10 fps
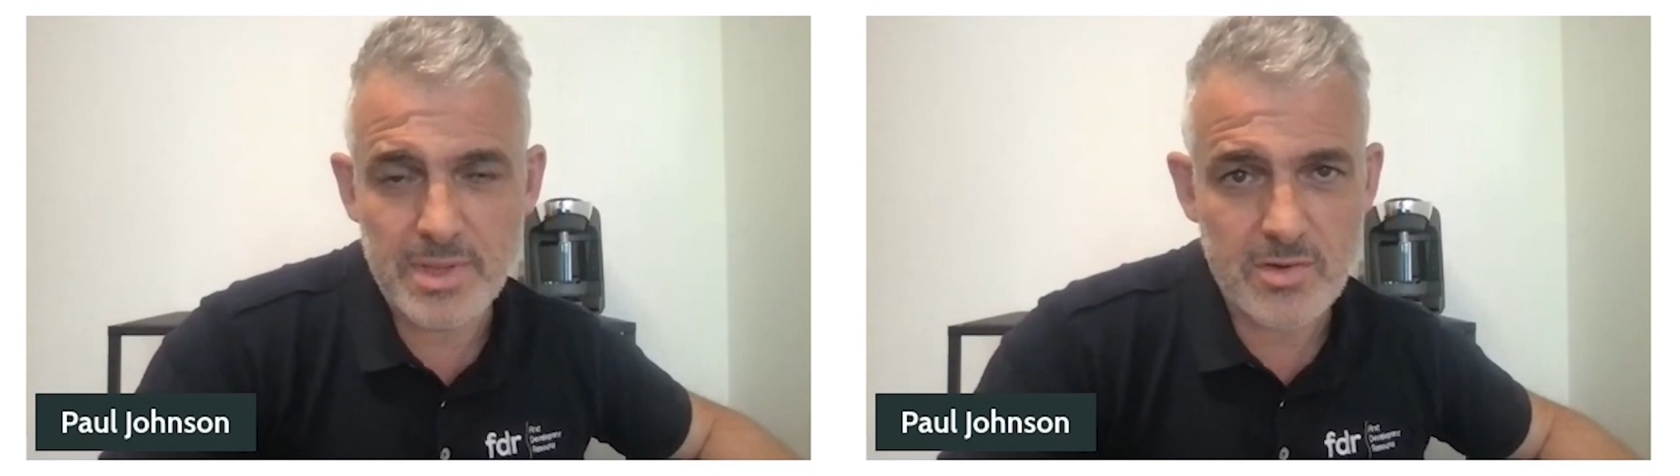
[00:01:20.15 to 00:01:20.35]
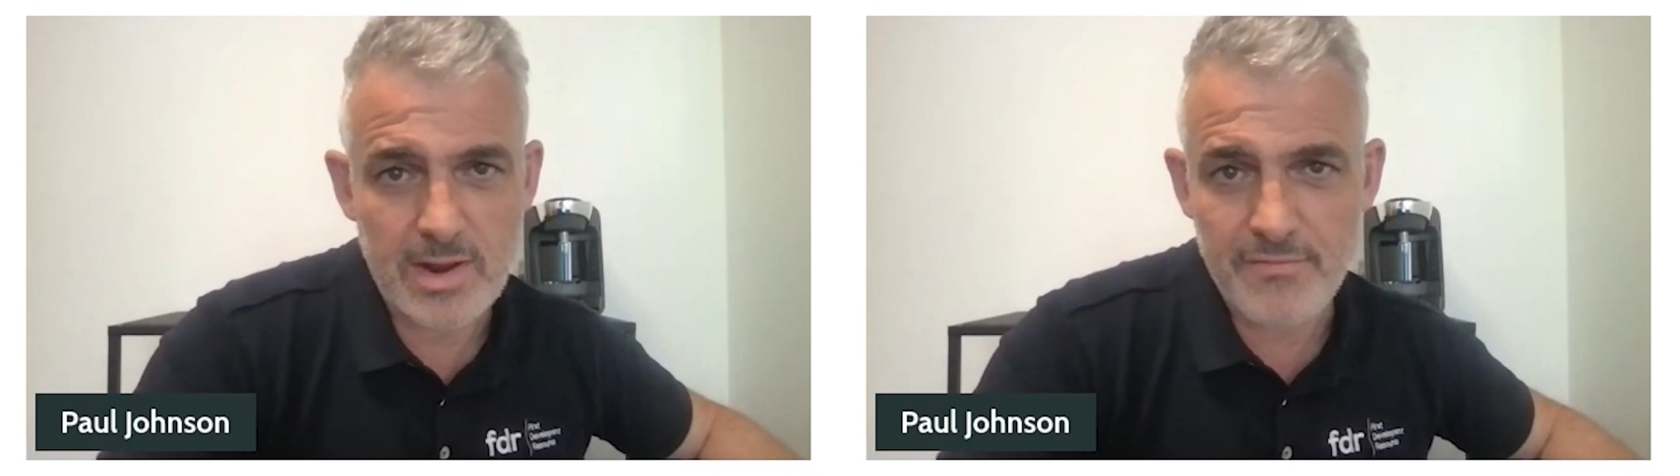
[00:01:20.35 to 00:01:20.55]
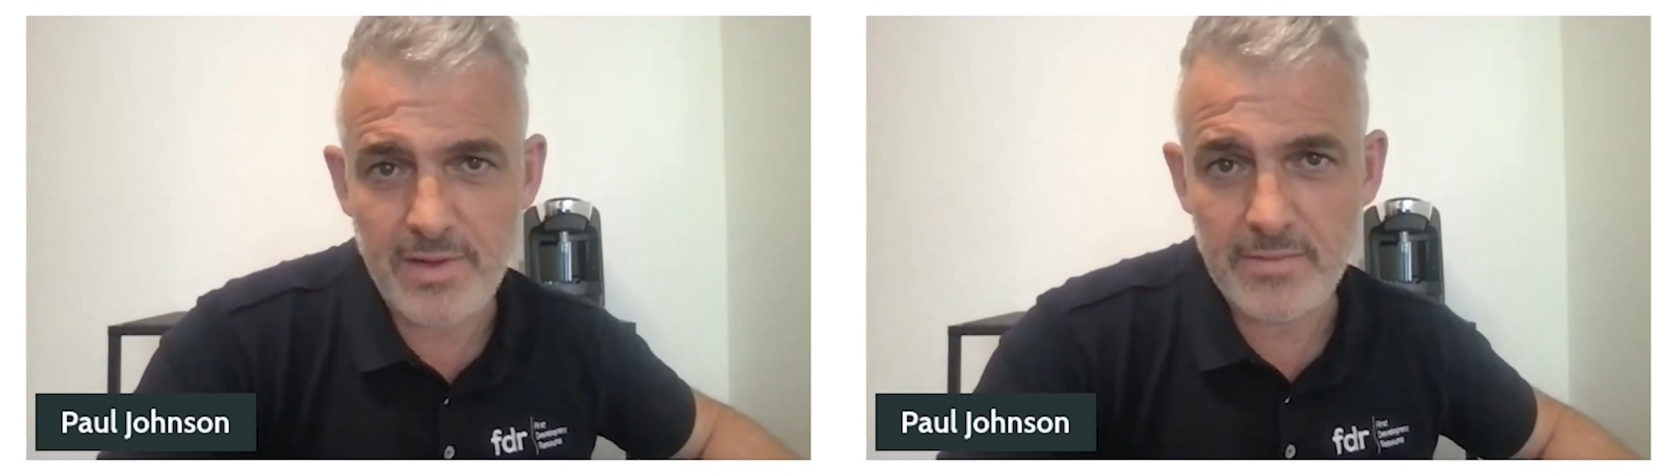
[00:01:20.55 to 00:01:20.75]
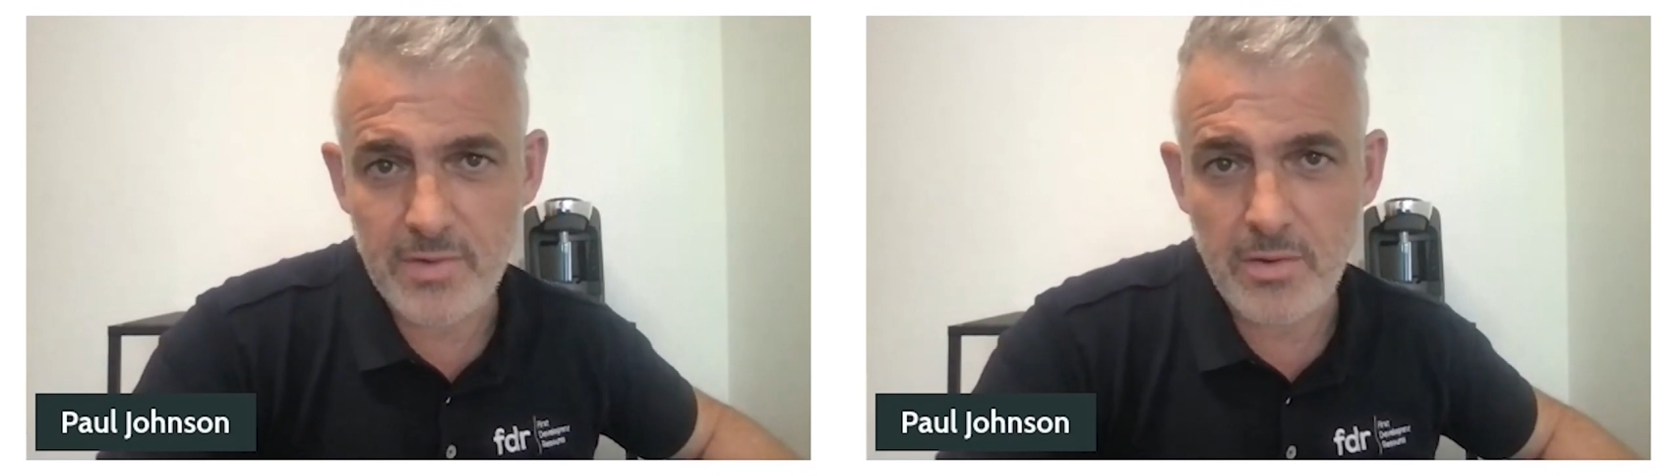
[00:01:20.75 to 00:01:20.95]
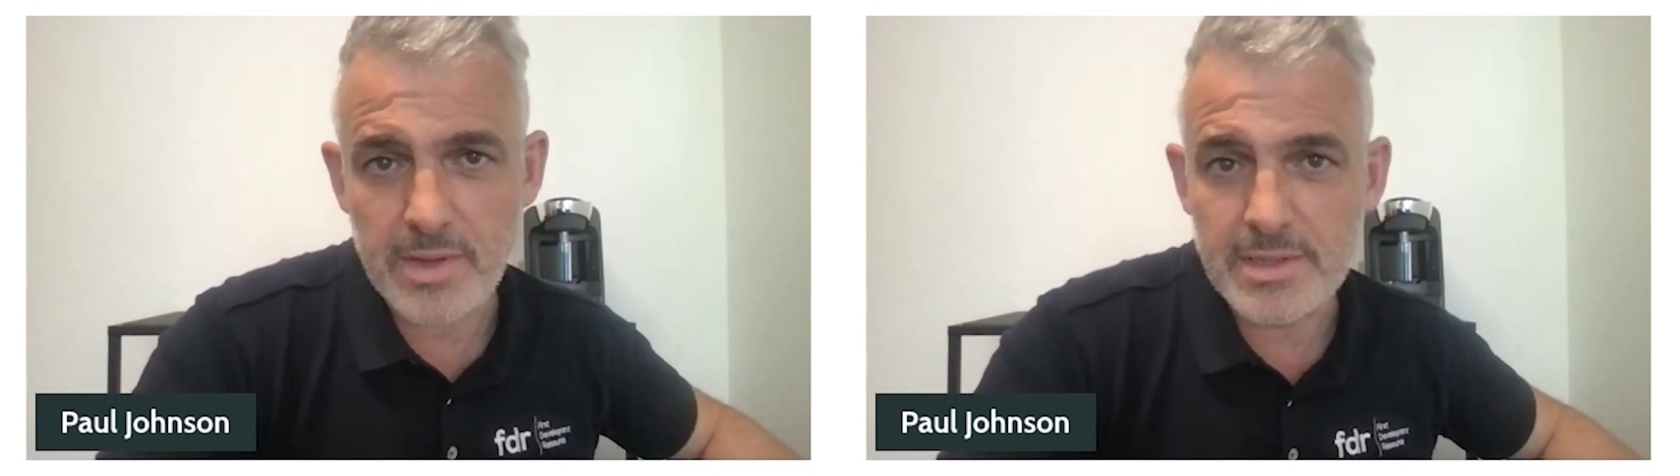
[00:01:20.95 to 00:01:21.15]
a great fan of
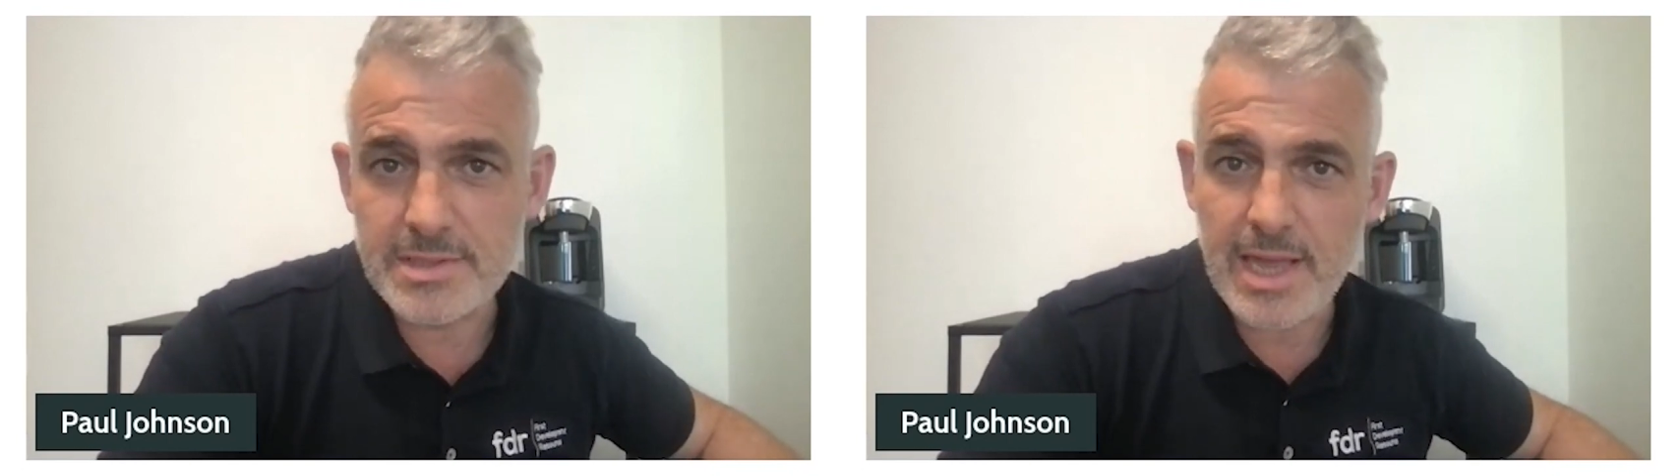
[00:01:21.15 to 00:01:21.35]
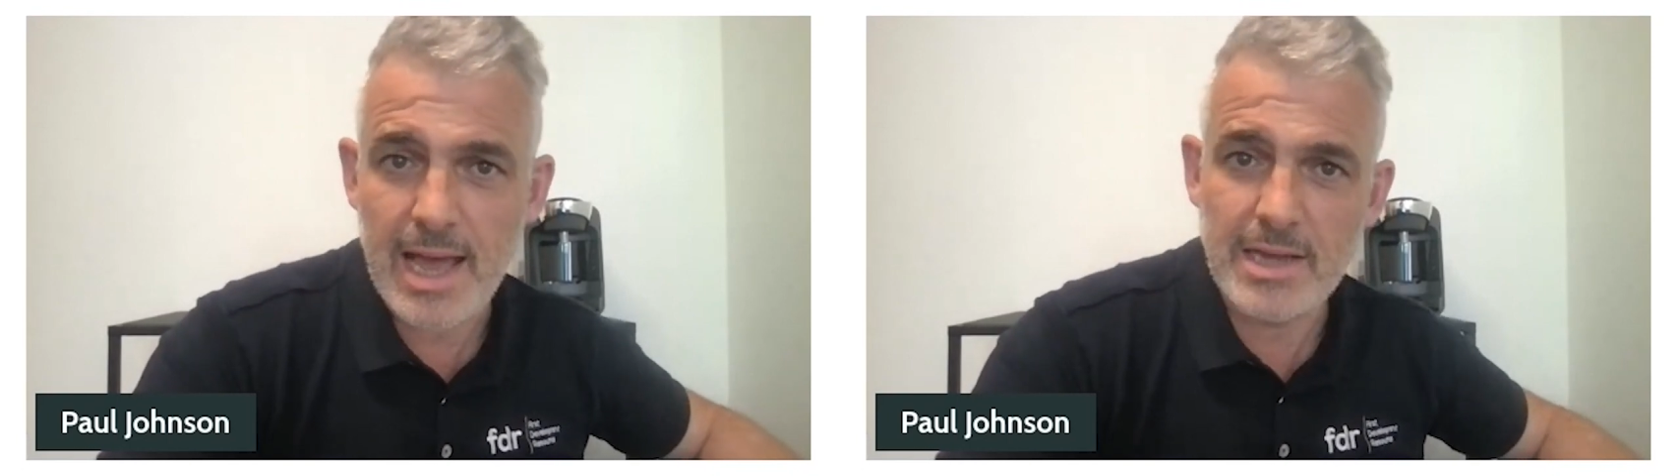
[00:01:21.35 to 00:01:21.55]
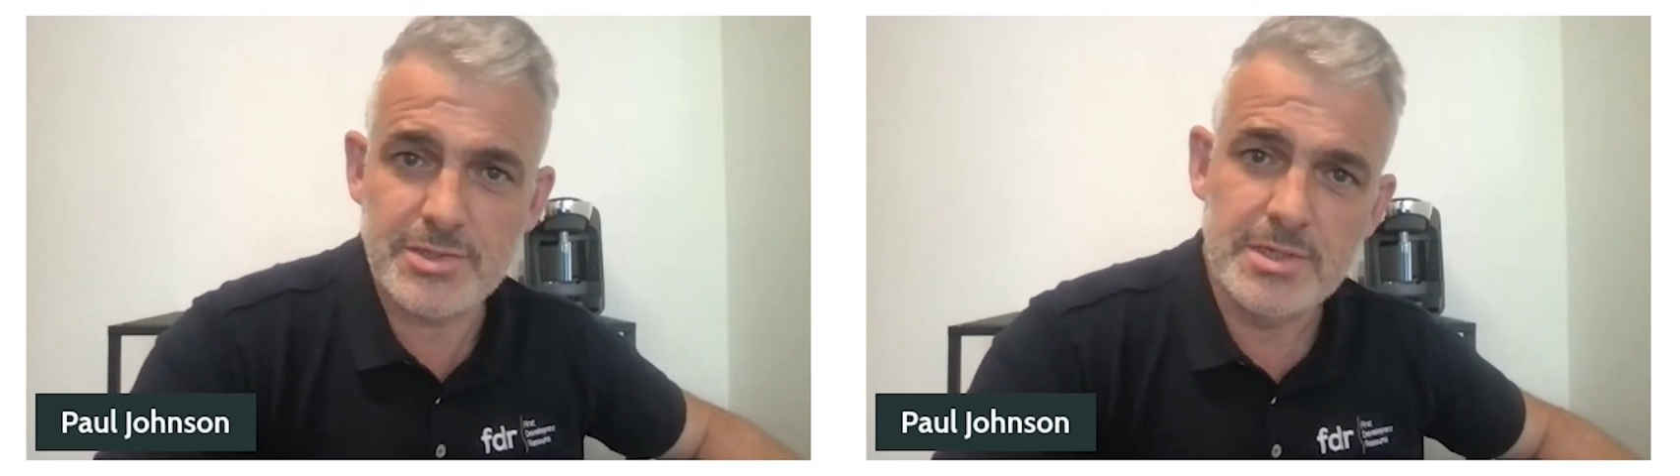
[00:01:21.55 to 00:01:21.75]
going into cash.